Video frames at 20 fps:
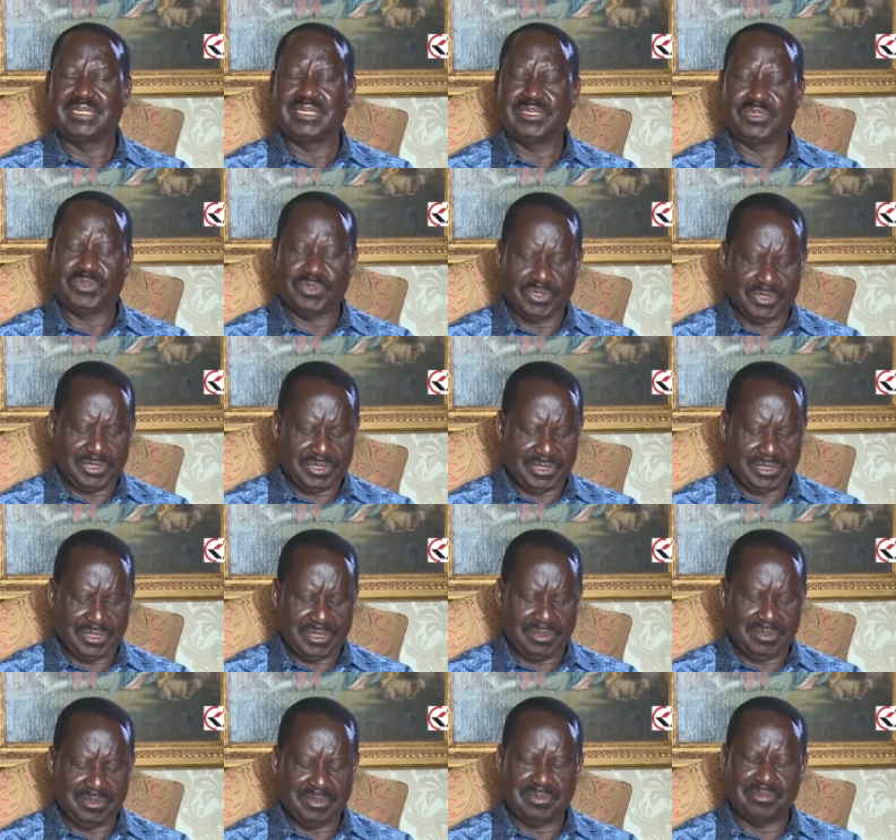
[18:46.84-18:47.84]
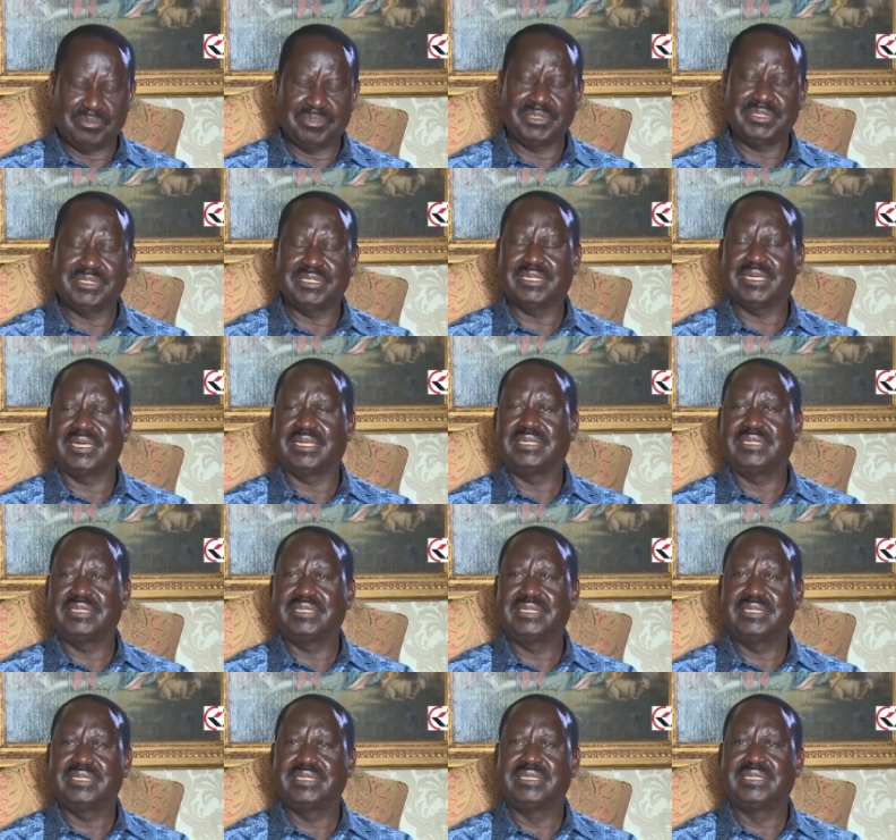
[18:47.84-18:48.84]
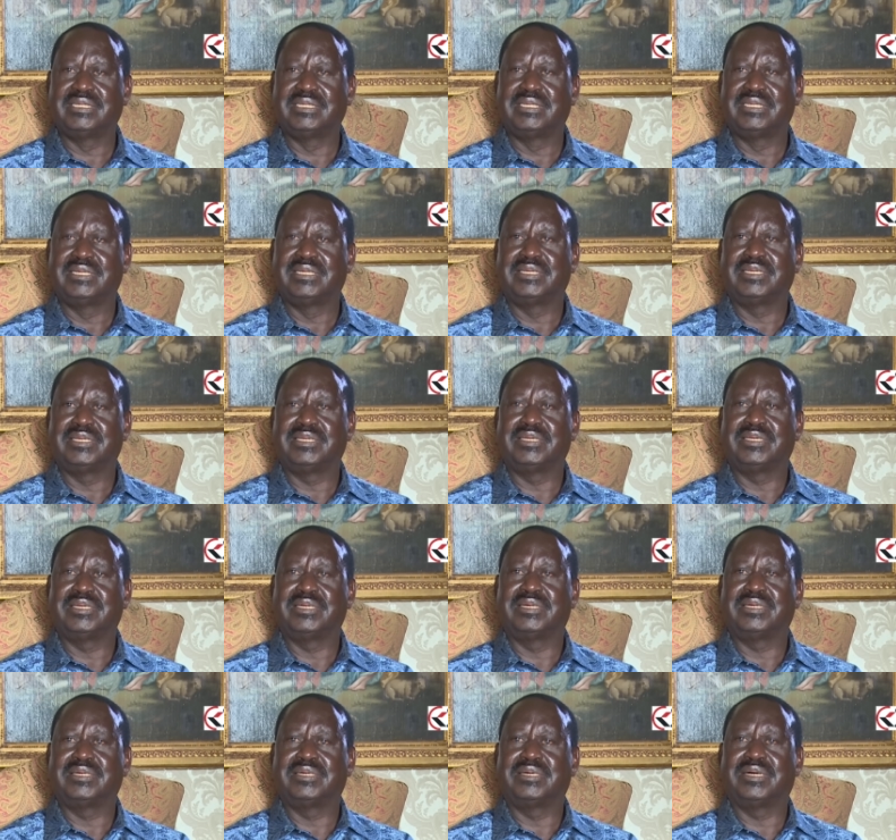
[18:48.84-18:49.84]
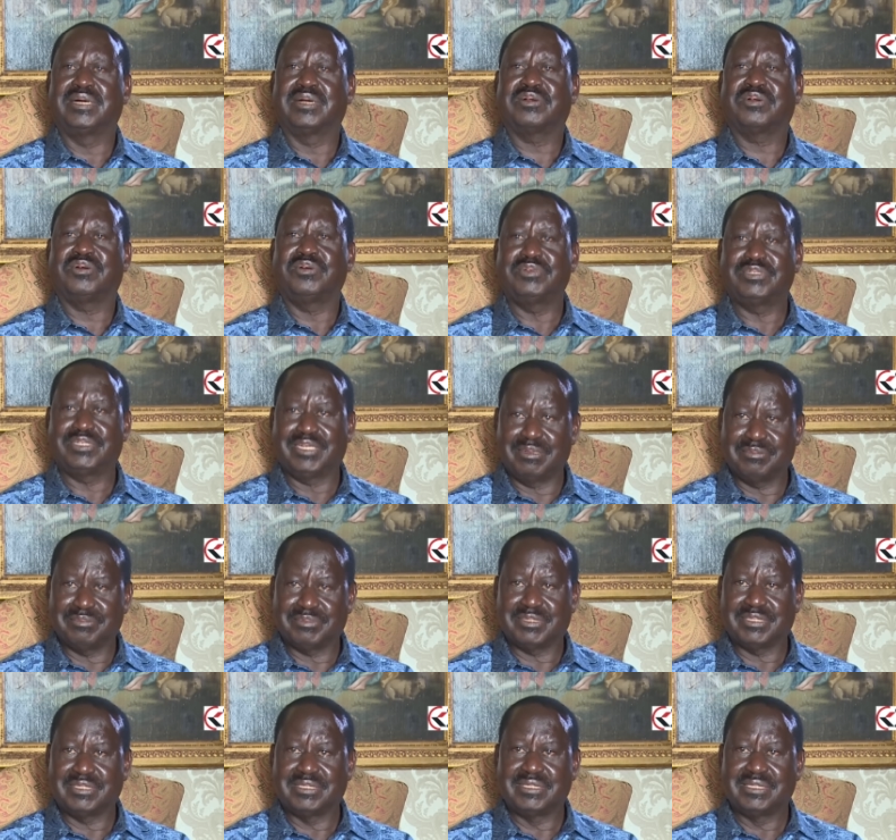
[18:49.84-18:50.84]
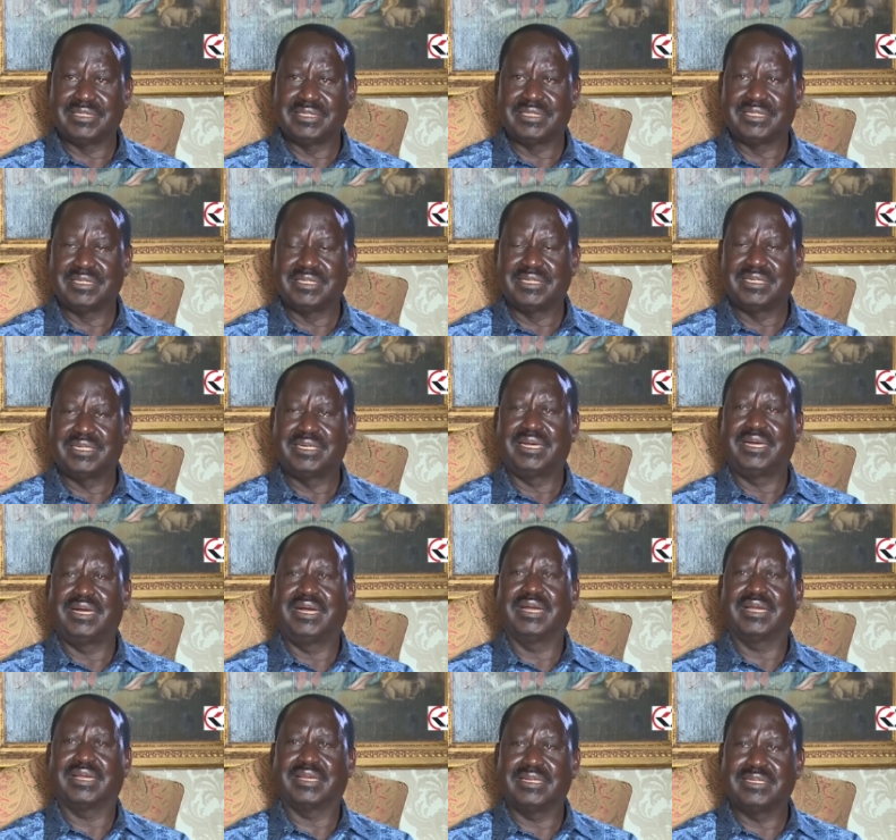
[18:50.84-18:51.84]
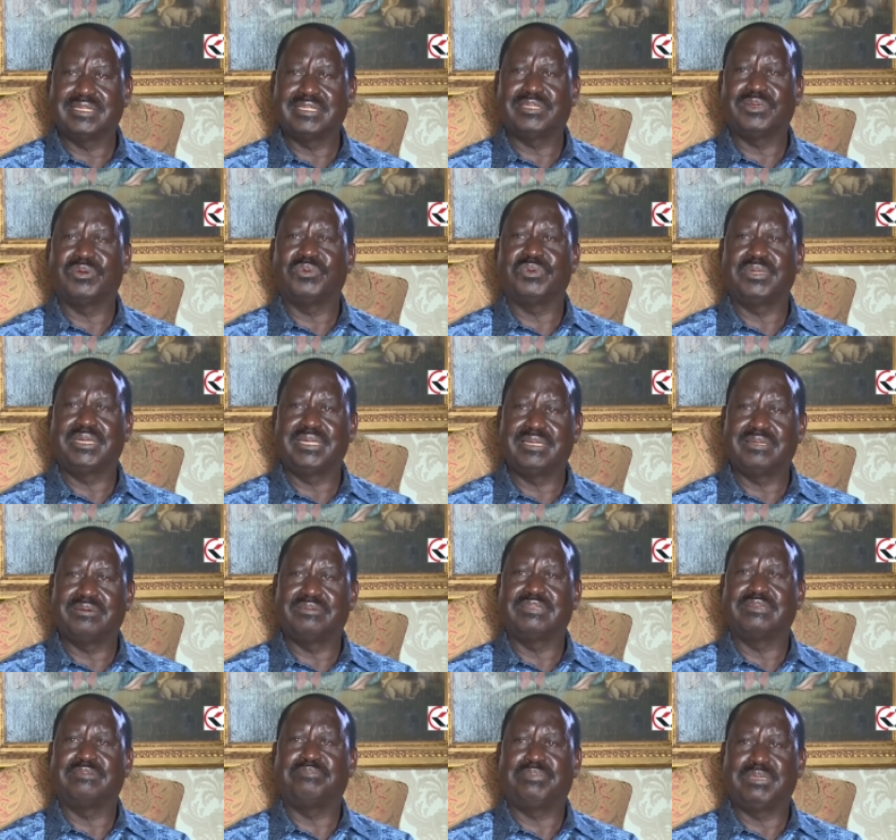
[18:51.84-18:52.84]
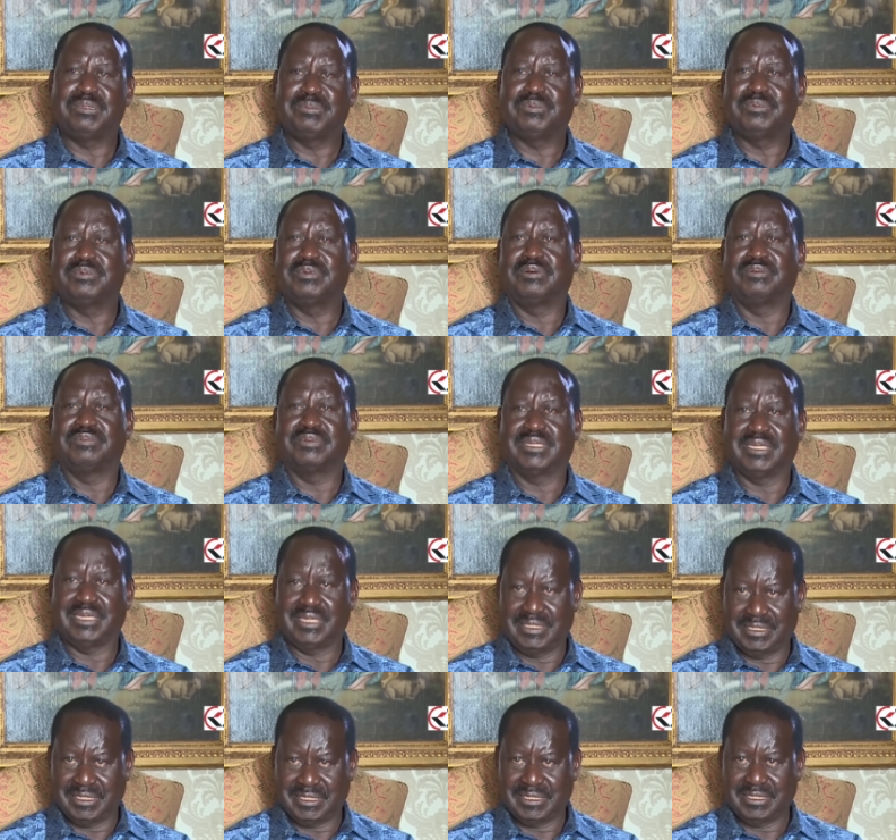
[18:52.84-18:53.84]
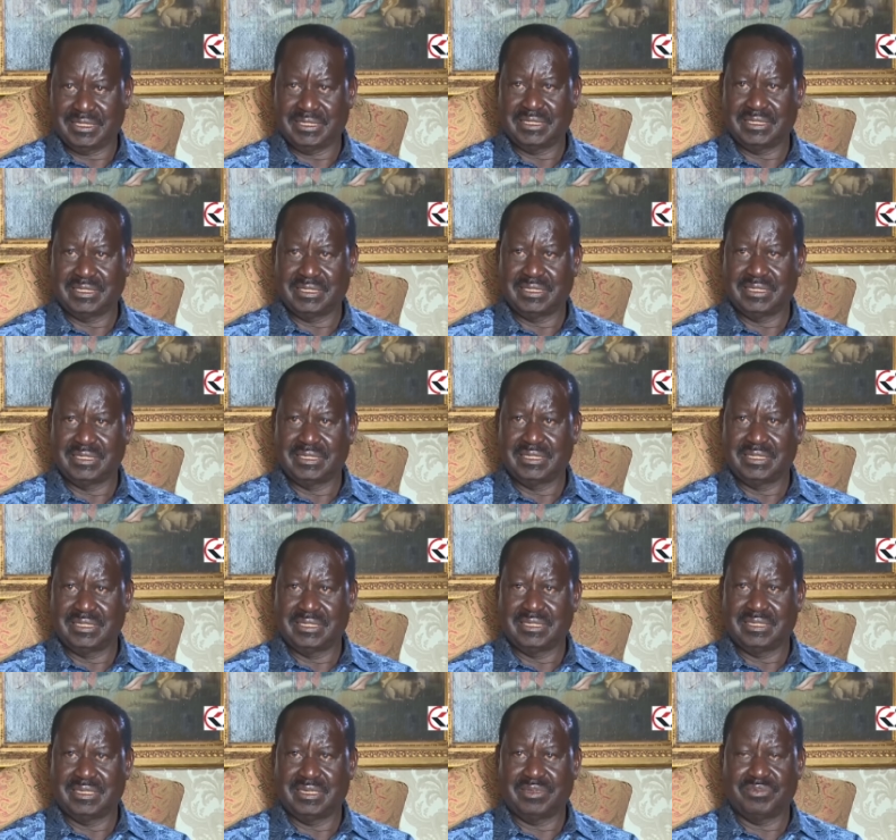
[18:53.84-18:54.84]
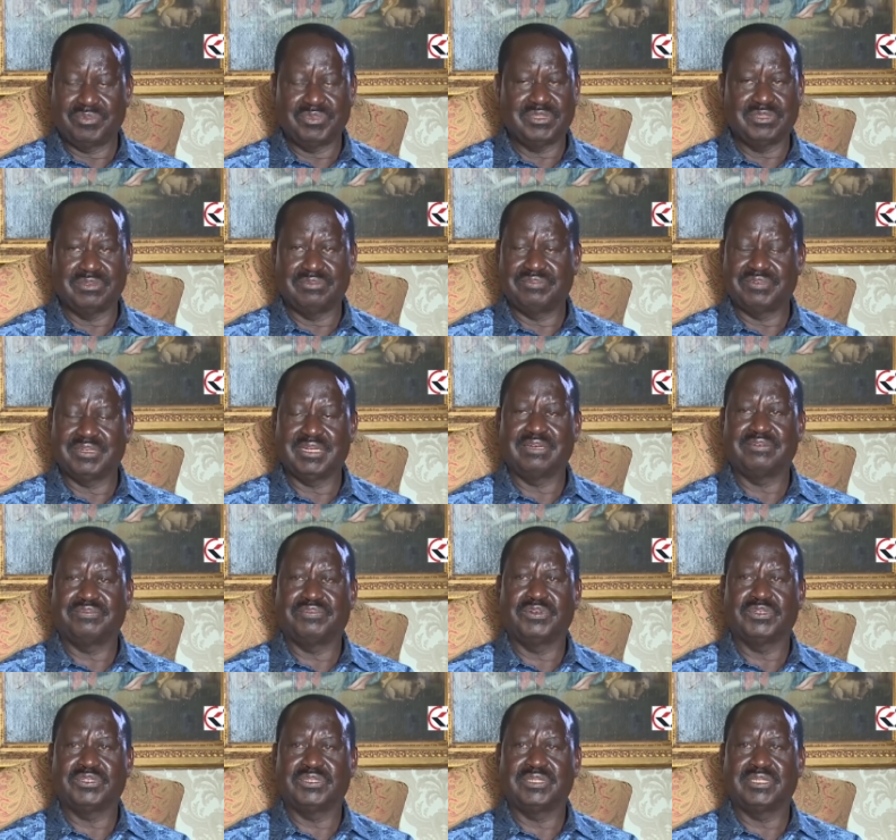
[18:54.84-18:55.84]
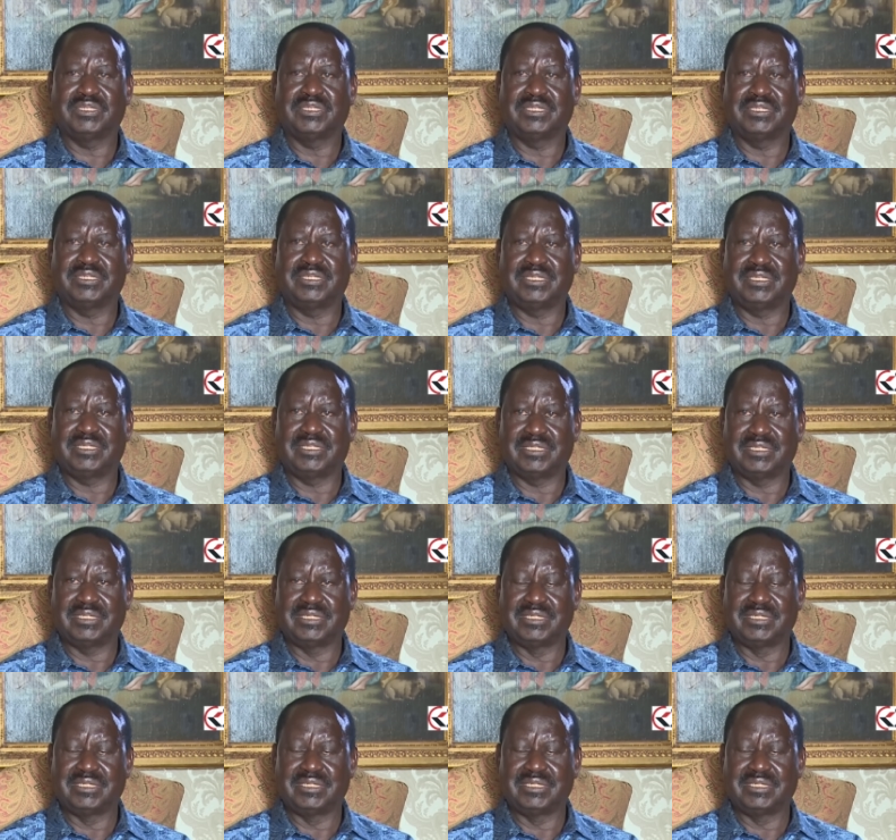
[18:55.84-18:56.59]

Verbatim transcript: it was basically uh, a contempt against the will of the people of Kenya, which is very unfortunate indeed.